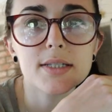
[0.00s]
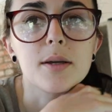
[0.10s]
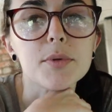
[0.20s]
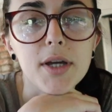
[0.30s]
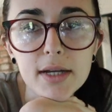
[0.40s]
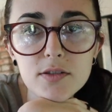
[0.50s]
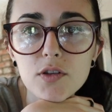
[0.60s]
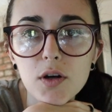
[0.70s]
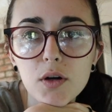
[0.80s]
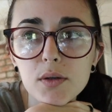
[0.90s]
is up, you guys?
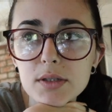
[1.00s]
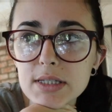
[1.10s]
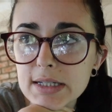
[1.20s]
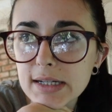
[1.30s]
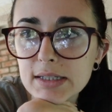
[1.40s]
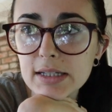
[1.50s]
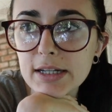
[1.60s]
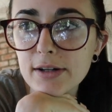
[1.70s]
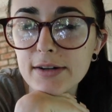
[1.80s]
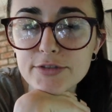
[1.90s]
So it's kind of
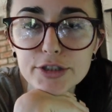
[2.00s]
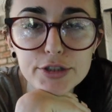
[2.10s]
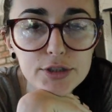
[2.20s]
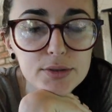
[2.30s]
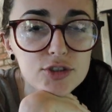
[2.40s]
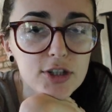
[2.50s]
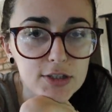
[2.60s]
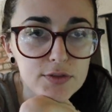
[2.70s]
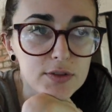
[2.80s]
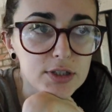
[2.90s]
later afternoon,
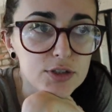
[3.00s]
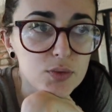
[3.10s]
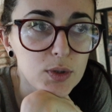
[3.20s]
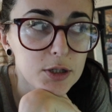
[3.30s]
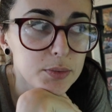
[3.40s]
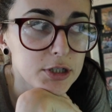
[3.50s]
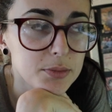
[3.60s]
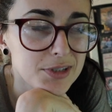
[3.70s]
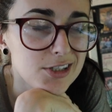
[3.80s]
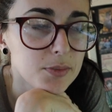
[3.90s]
just finished work pretty
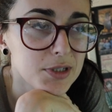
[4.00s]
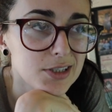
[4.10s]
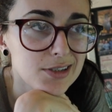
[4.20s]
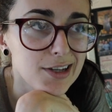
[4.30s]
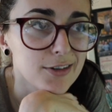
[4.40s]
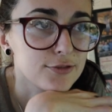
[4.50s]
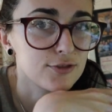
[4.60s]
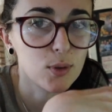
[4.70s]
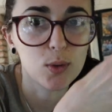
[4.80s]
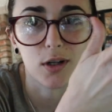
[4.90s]
much. I mean, it's like
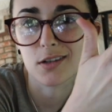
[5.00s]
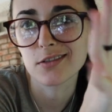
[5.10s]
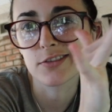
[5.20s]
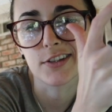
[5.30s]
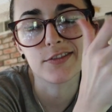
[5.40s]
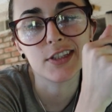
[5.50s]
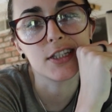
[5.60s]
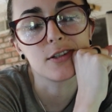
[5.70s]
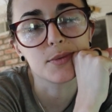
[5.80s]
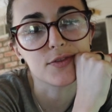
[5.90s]

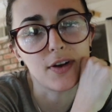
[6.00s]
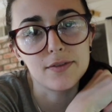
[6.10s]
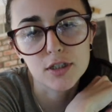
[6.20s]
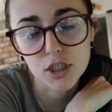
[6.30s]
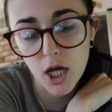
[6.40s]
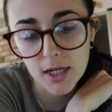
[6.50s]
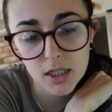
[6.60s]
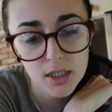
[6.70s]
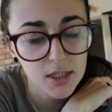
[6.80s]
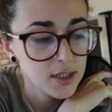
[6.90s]
4:50, almost 5 o'clock.
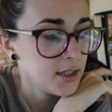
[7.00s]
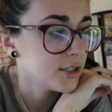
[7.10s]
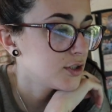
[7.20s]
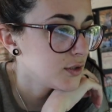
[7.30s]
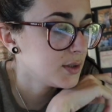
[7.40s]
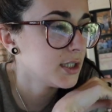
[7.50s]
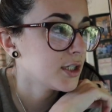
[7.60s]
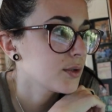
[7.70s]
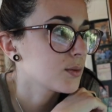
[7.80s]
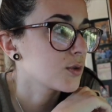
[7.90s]
Do need to
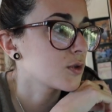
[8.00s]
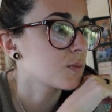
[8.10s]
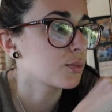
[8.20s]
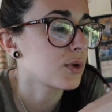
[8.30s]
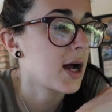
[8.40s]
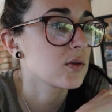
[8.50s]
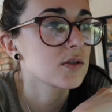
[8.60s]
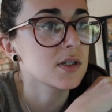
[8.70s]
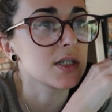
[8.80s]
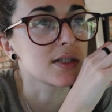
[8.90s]
go to
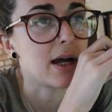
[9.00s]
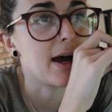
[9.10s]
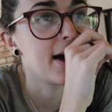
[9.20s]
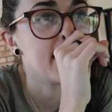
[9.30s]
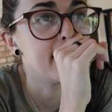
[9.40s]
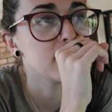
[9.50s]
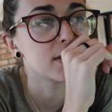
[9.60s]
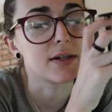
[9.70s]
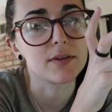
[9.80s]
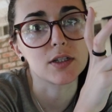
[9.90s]
Sprouts because I
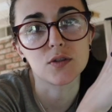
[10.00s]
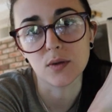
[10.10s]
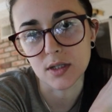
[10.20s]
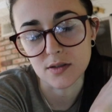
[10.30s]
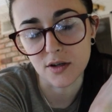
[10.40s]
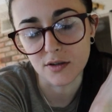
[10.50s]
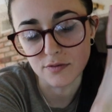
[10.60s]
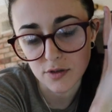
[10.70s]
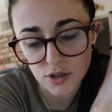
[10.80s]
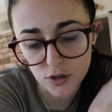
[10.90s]
only have like 2 things
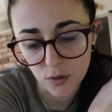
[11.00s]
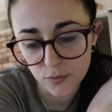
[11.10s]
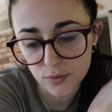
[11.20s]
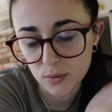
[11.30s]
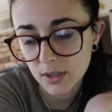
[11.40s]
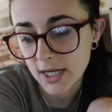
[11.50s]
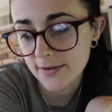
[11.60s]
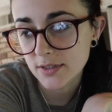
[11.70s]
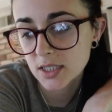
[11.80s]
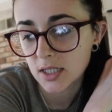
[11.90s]
of tofu
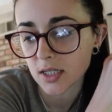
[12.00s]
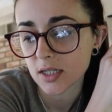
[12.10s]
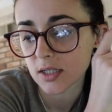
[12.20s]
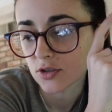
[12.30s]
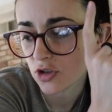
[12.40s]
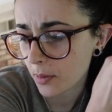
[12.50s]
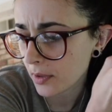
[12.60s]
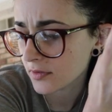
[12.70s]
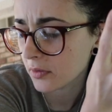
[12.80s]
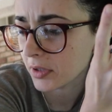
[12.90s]
left. Drop
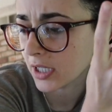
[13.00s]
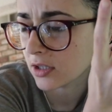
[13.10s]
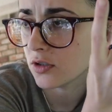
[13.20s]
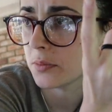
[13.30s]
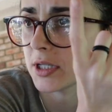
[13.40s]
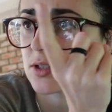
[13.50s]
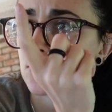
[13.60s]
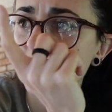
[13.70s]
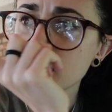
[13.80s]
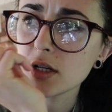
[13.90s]
off something at the UPS
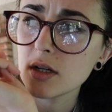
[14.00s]
store,